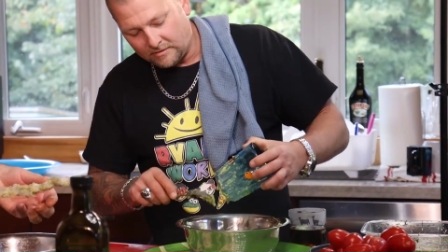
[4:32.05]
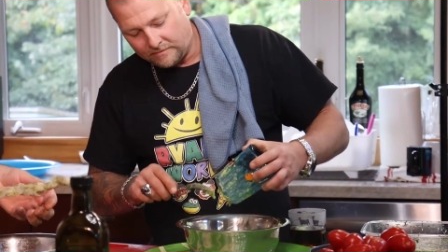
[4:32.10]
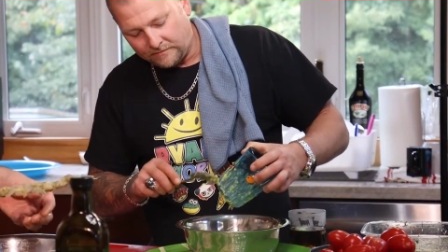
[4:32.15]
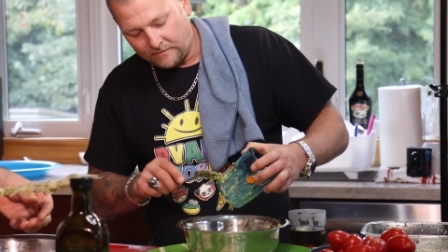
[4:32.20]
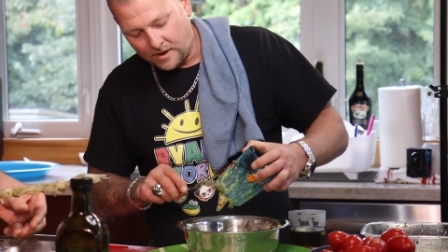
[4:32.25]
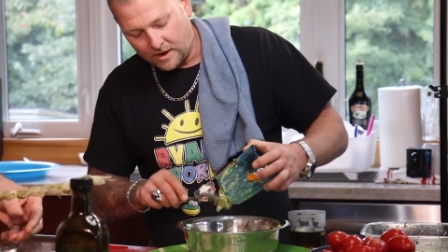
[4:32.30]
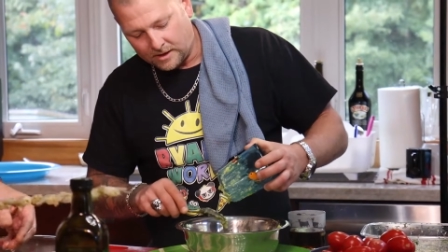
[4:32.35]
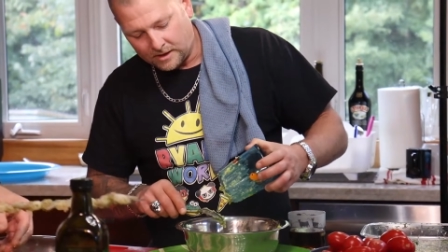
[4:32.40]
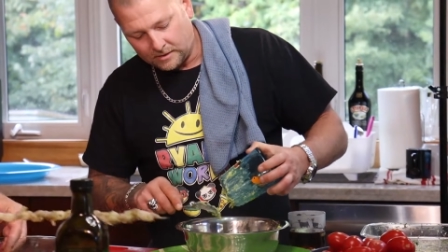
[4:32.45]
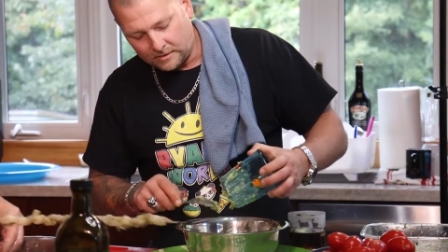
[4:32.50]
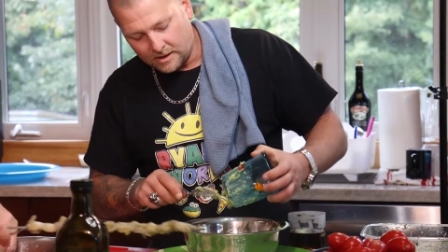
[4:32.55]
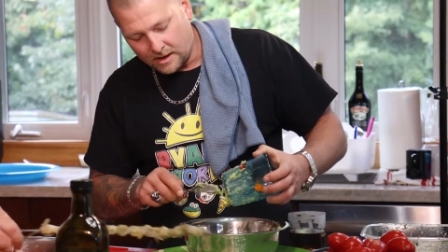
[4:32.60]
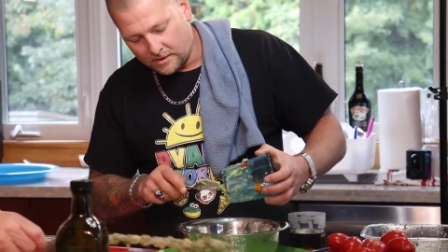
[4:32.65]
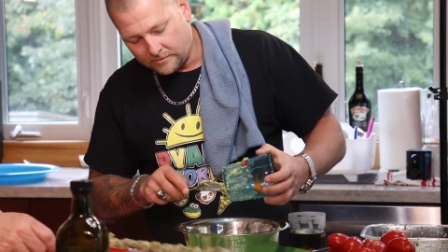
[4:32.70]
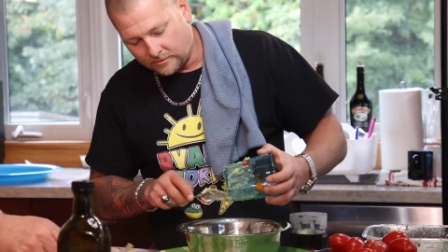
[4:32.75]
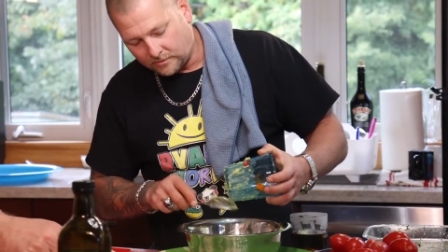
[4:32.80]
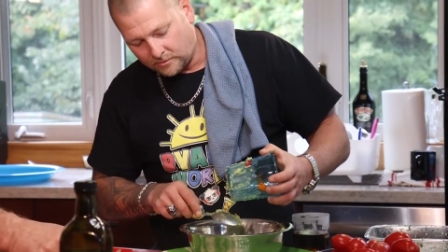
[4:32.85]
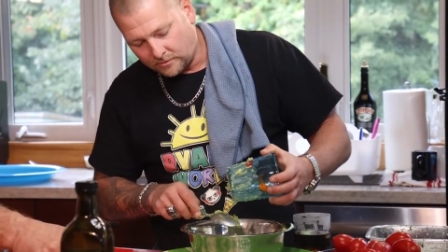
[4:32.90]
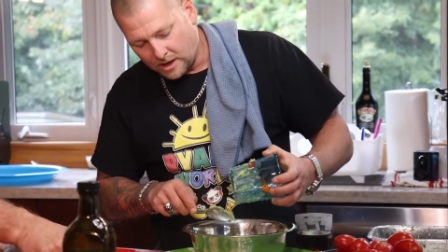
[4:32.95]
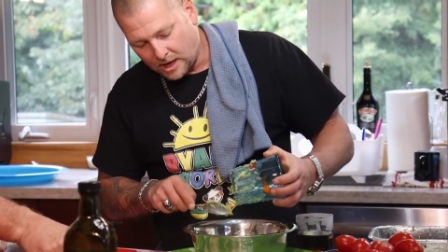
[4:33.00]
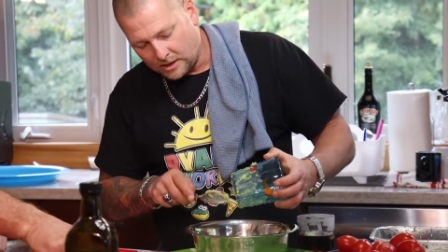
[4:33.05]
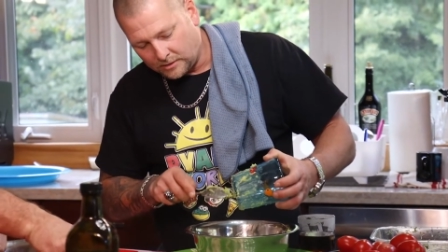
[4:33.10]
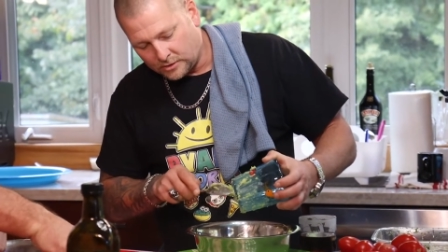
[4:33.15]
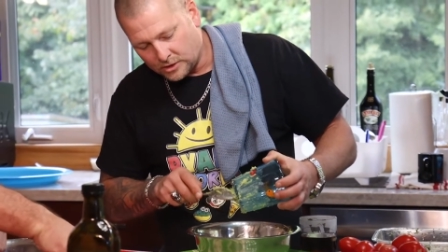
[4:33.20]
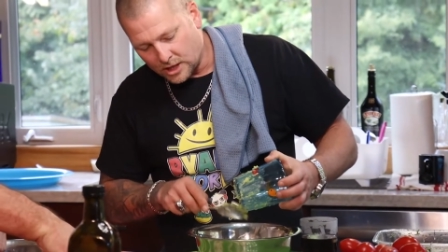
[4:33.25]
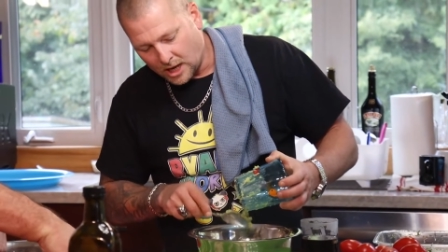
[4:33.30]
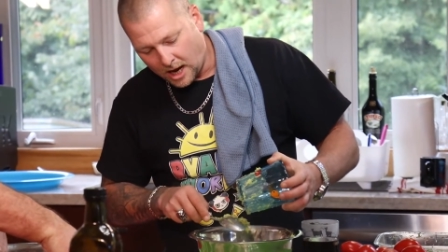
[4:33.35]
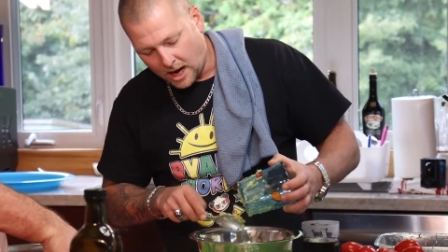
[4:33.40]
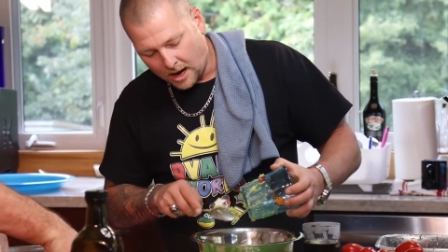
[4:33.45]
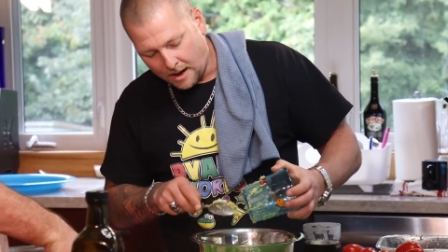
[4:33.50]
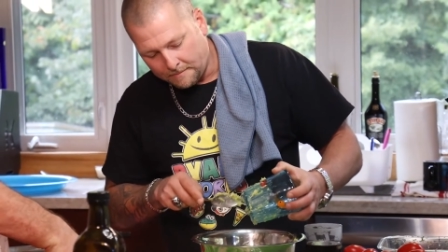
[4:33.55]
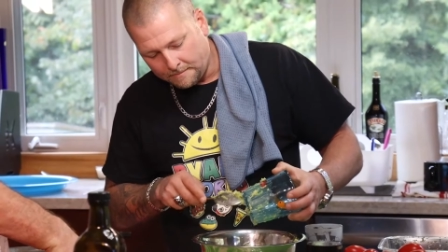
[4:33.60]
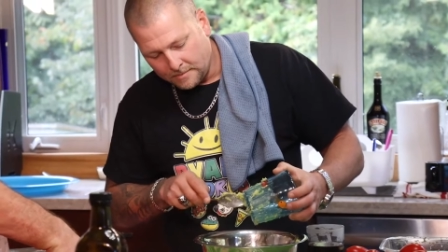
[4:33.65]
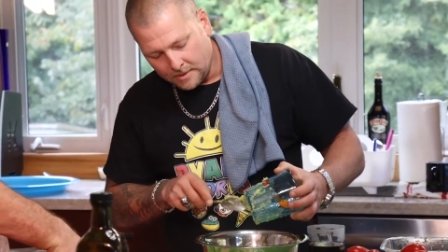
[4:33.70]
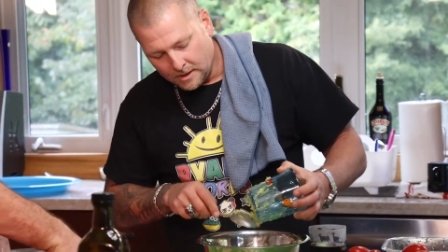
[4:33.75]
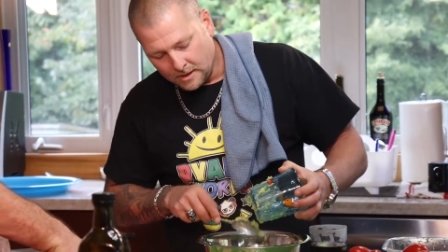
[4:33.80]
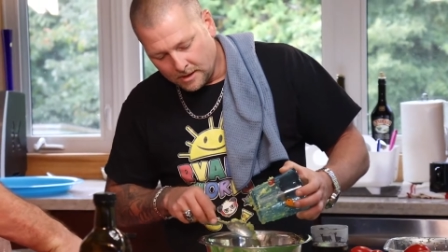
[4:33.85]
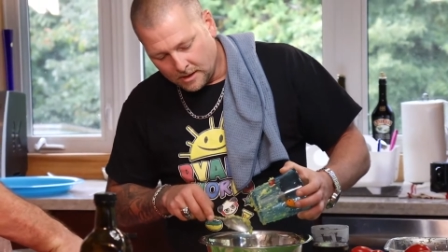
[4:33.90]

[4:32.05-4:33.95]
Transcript: It fucking does a great job.